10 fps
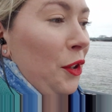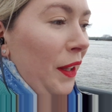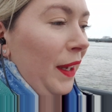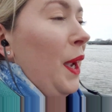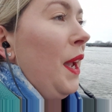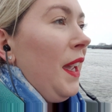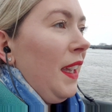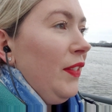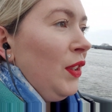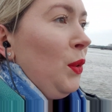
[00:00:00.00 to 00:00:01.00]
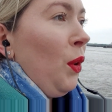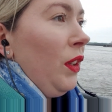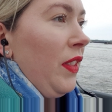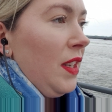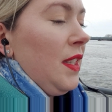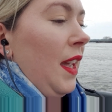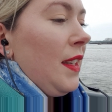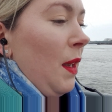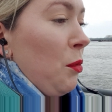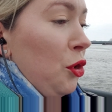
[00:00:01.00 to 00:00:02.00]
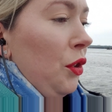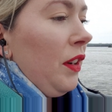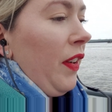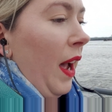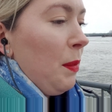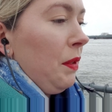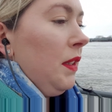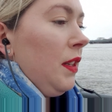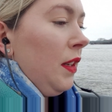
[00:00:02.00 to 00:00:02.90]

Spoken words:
Like, even though all of these things I'm sure have happened,